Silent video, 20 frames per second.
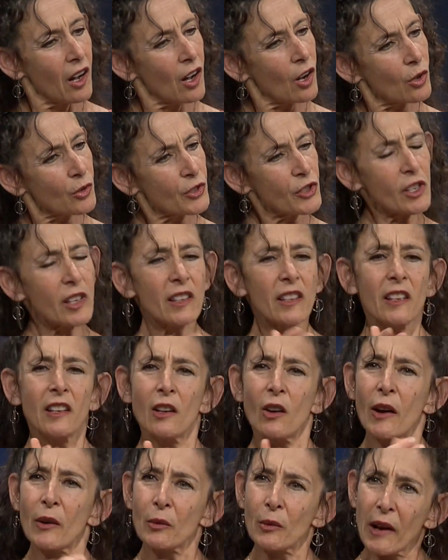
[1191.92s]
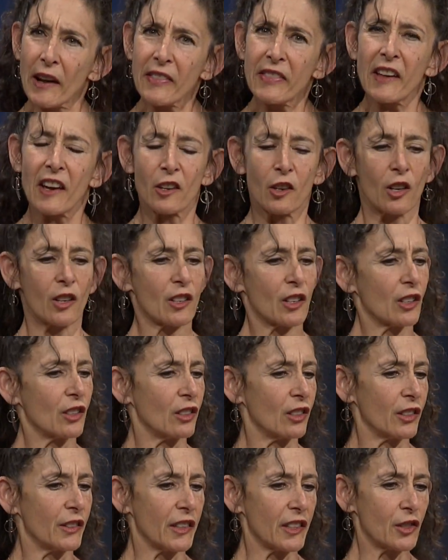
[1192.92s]
oh gee, I read that
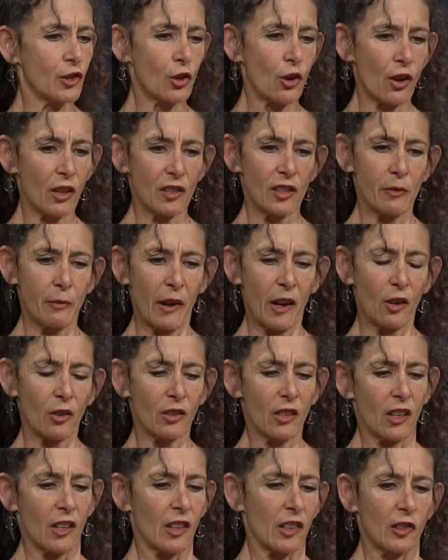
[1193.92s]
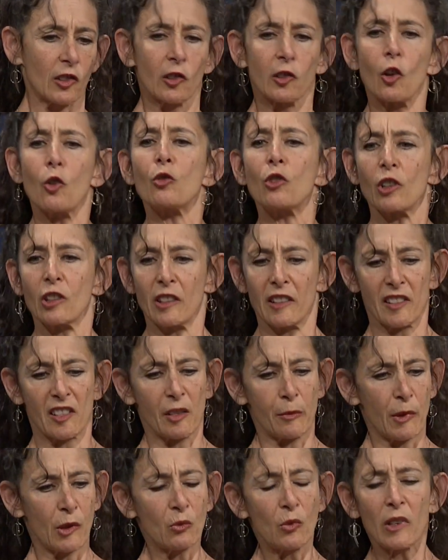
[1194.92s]
article that talks about
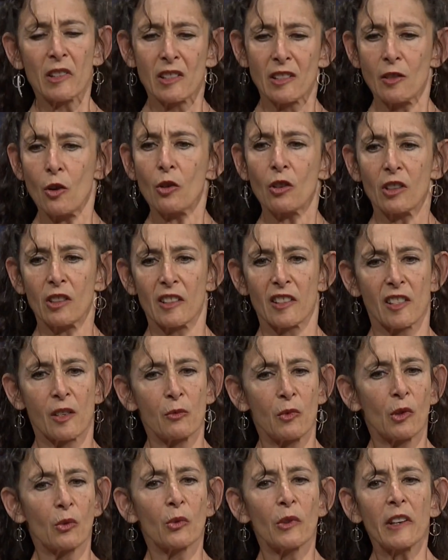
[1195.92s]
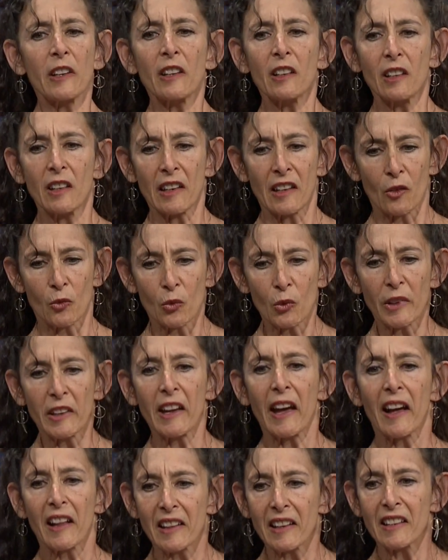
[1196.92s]
localism. And what's localism? Well, in
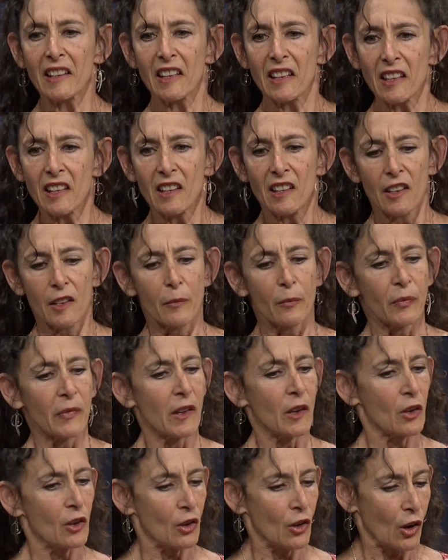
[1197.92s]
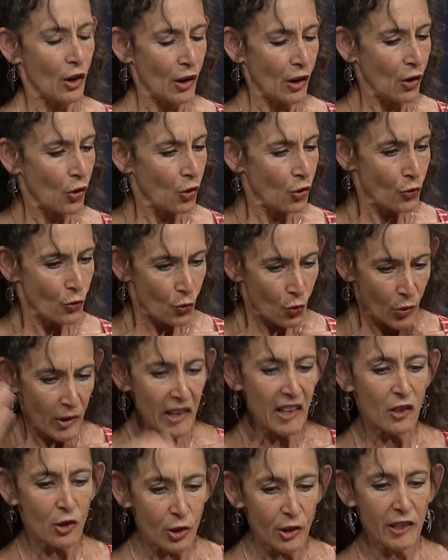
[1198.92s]
reality,
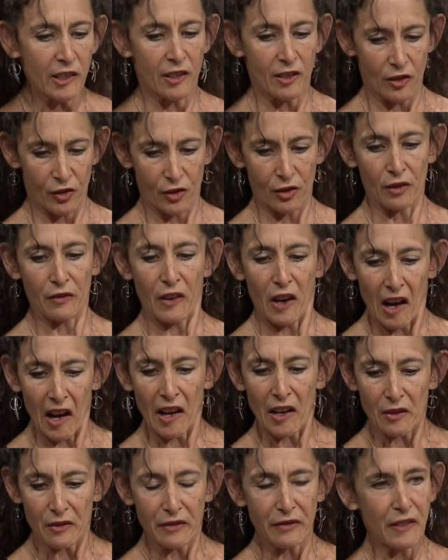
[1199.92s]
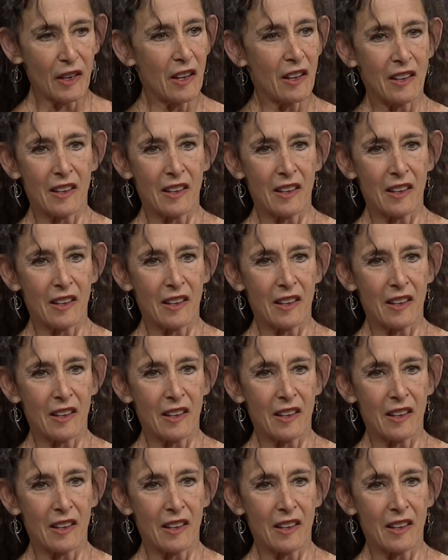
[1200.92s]
we couldn't survive